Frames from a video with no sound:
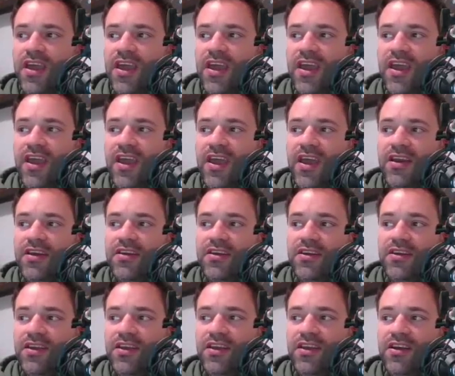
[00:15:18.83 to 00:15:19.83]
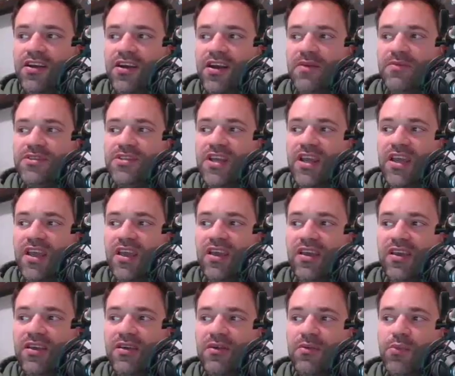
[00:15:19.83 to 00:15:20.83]
And here I'm
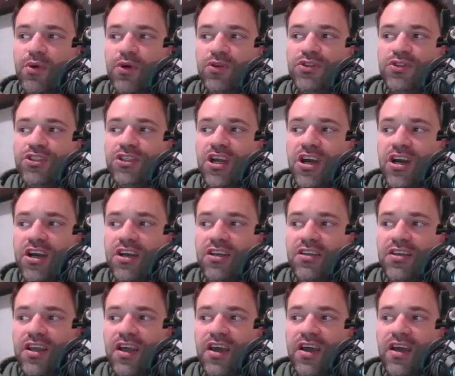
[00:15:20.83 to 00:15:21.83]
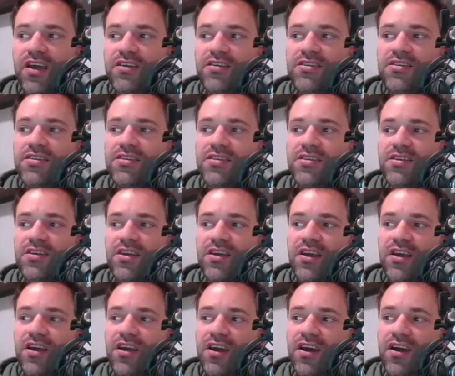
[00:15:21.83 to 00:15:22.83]
saying boost cut at
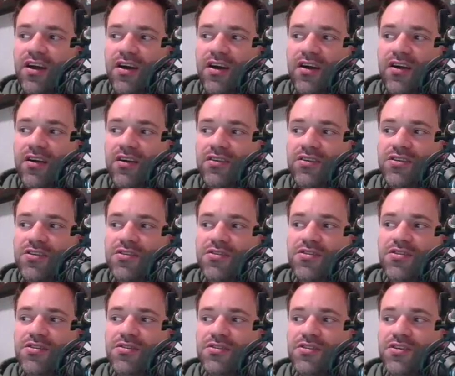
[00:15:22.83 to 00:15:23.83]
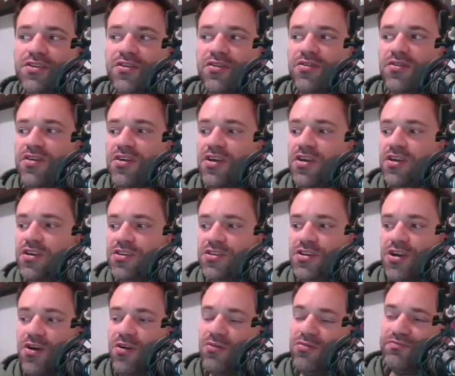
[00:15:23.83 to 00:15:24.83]
uh, two twenty.
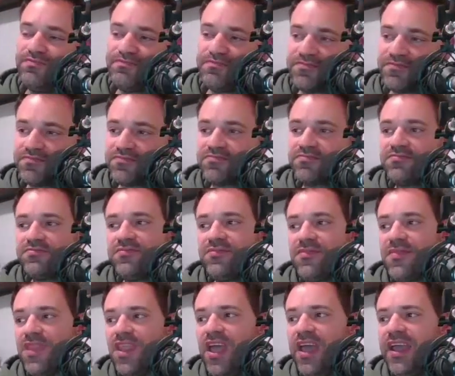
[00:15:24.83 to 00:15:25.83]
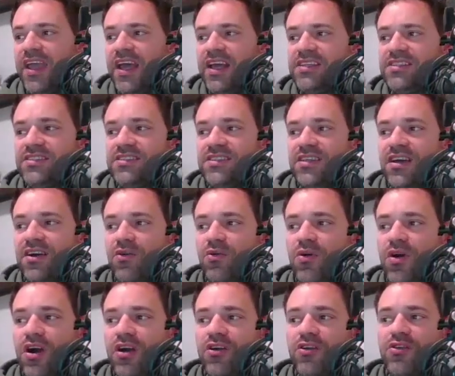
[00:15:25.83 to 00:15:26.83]
So I guess a,
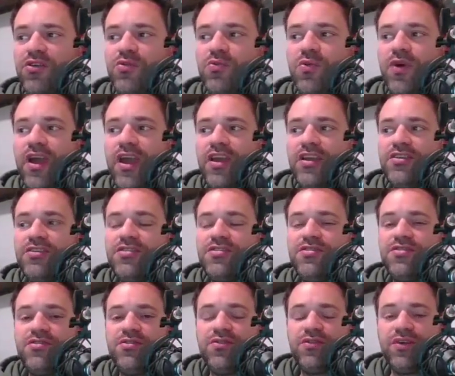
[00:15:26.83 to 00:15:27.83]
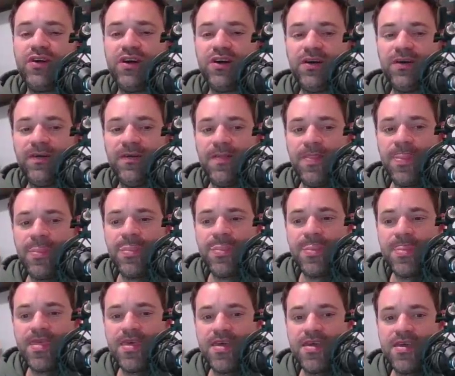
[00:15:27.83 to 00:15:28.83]
a good way to uh,
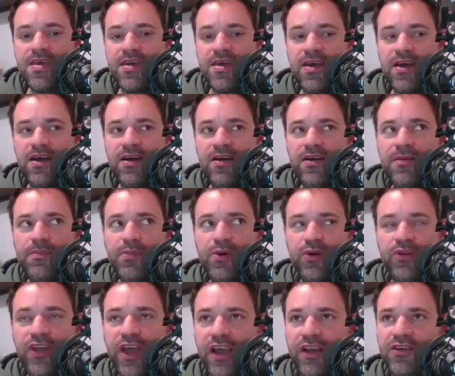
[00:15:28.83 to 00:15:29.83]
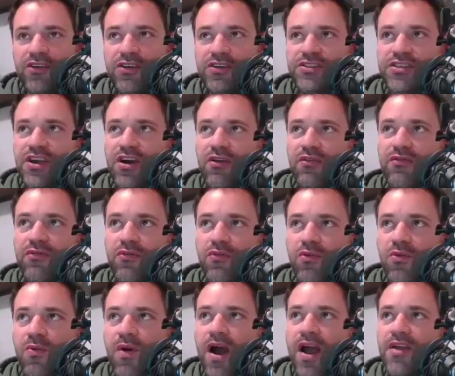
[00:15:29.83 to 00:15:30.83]
uh, protect yourself
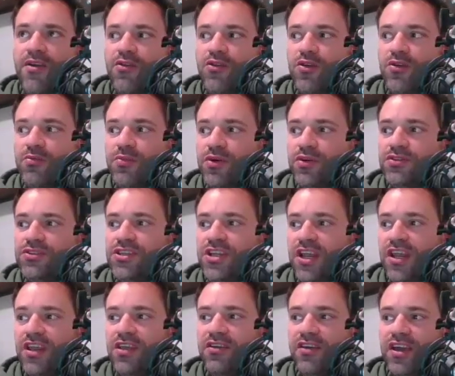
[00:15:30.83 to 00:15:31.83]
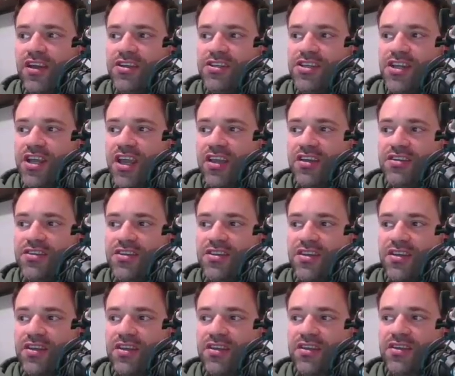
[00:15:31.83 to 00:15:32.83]
while you're boosting, you can change
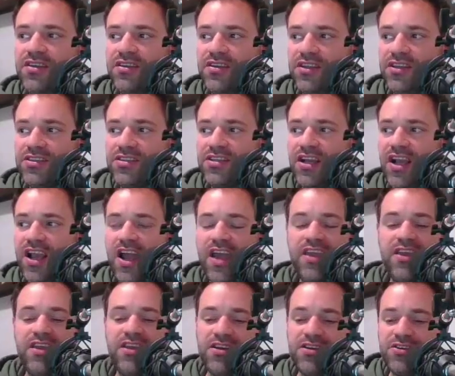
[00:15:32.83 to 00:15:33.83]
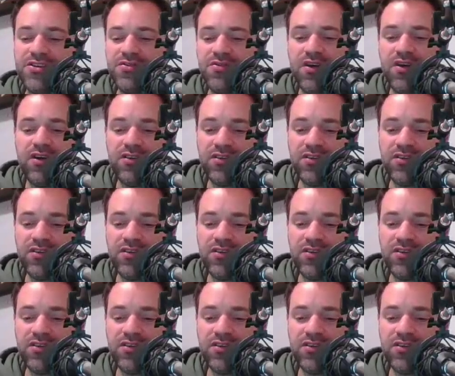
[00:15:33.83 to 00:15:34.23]
the this guy here to one